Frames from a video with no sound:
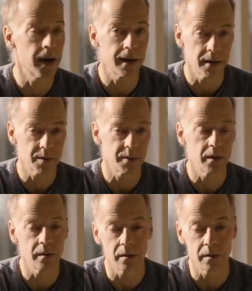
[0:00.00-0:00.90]
that has
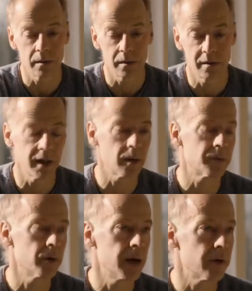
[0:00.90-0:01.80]
been
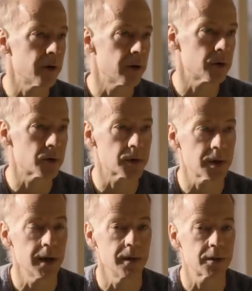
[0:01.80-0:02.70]
developed through agricultural
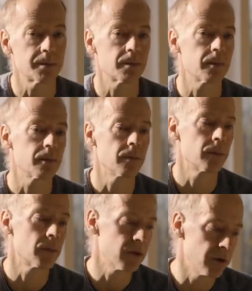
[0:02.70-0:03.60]
science
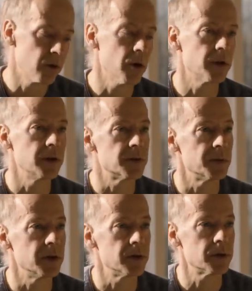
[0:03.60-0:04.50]
for growing these
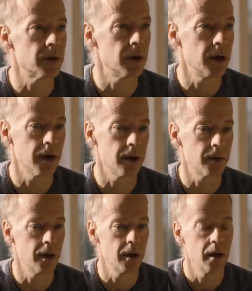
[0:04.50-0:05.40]
peas.
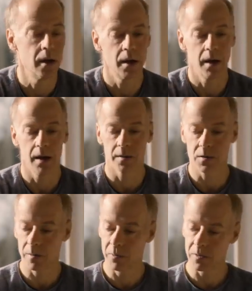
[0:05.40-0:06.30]
And
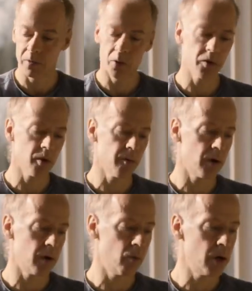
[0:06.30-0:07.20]
so he put the growth
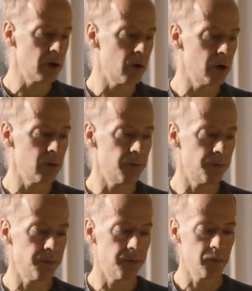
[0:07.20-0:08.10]
hormone on one coil,
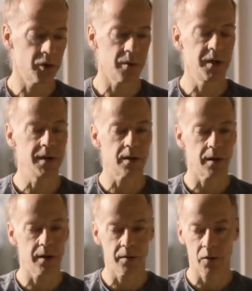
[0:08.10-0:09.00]
put the peas
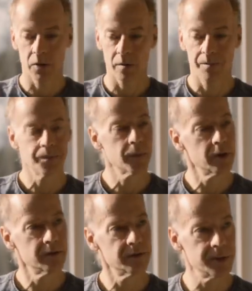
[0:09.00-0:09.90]
on another coil,
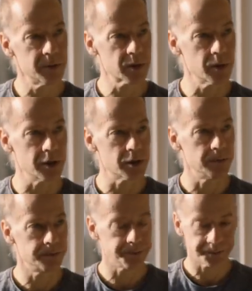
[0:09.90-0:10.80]
flipped a switch,
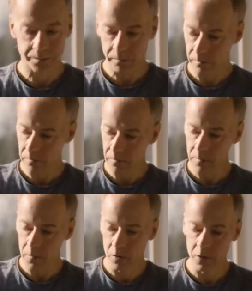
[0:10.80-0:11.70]

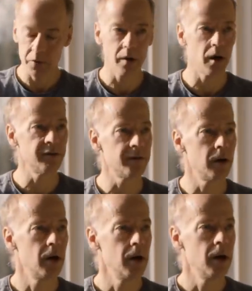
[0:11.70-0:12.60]
turned it
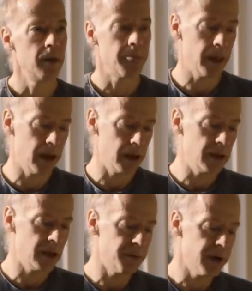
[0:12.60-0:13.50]
off, and
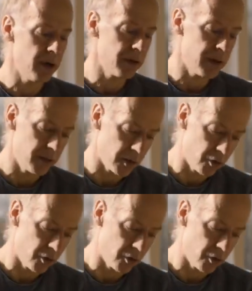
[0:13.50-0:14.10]
he compared then